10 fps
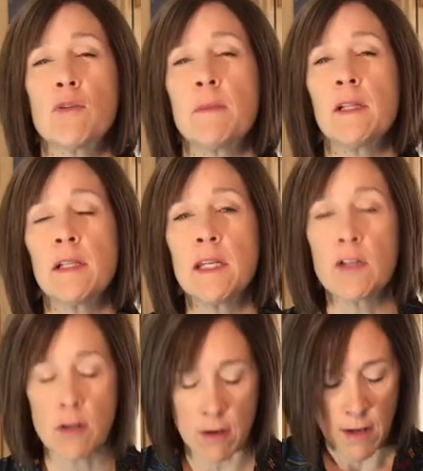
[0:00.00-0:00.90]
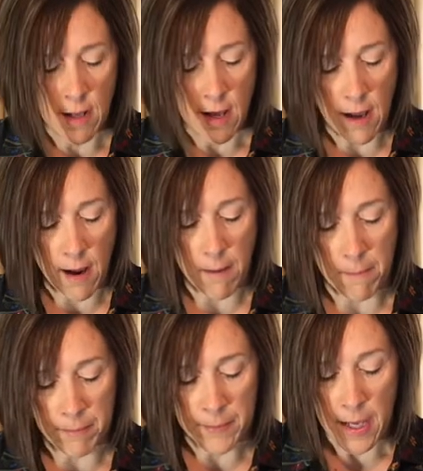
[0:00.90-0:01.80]
milliliter
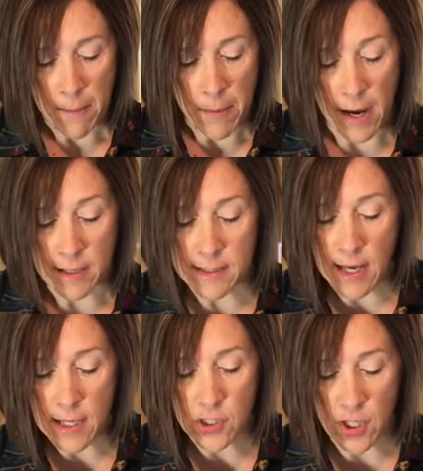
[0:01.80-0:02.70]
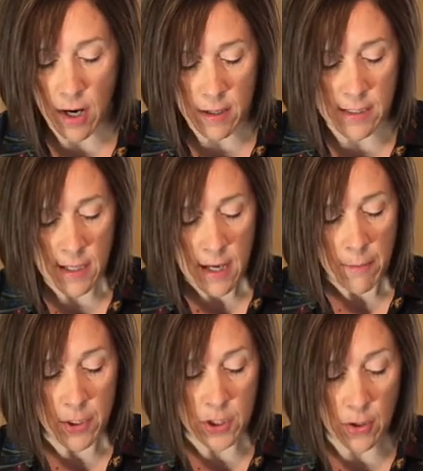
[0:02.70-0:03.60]
pint size jars,
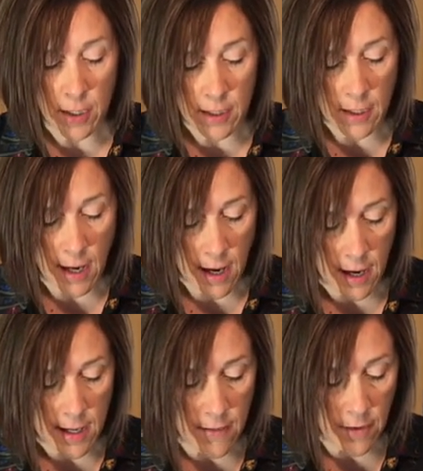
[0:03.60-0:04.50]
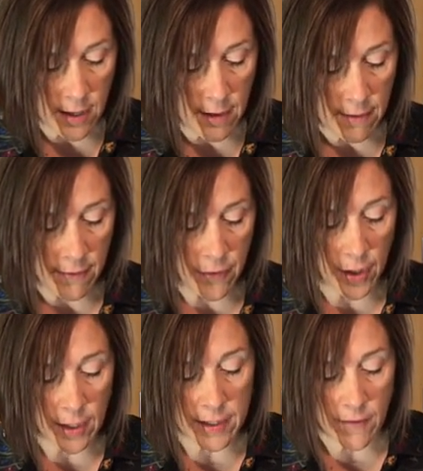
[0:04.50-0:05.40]
but you can even if you're
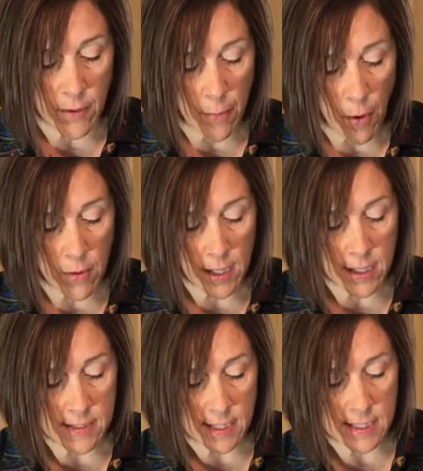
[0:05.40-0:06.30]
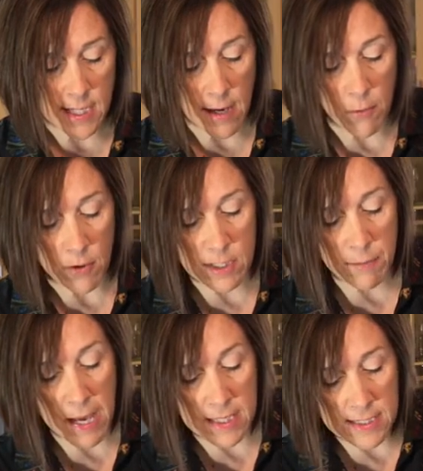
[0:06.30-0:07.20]
going to leave the bone in, it's going to take more
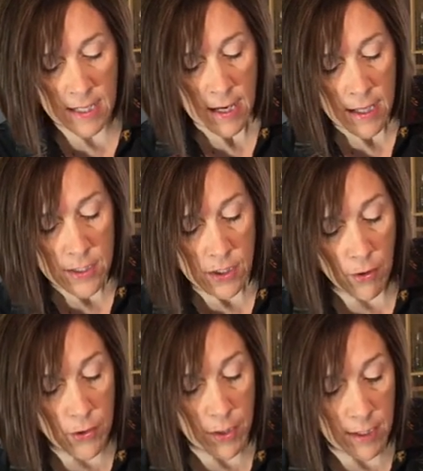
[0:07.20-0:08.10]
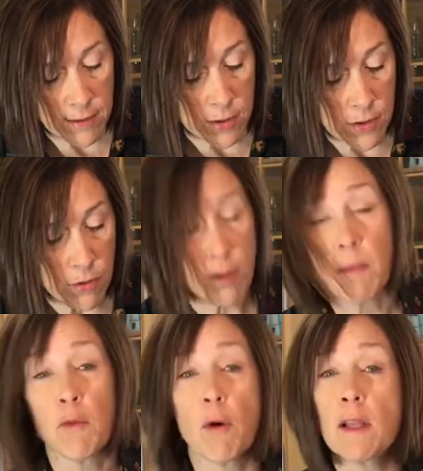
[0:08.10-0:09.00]
space, so you can do them
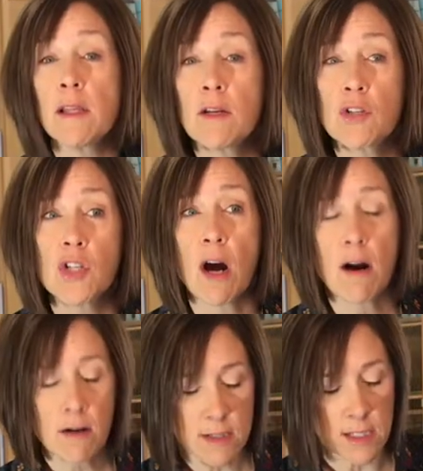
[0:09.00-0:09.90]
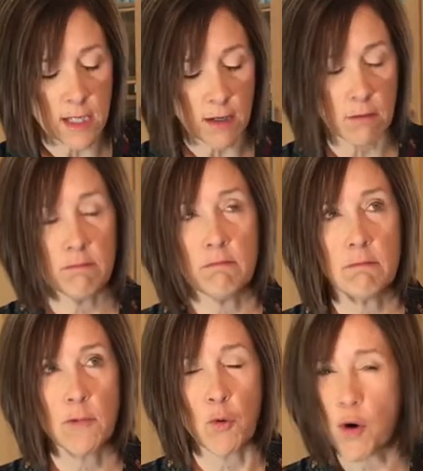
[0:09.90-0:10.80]
in 1 liter jars, the
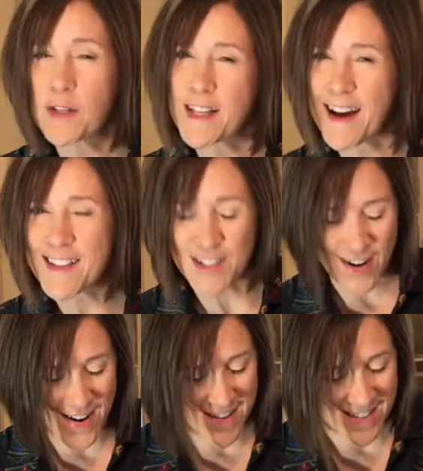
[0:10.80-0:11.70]
quart size jars.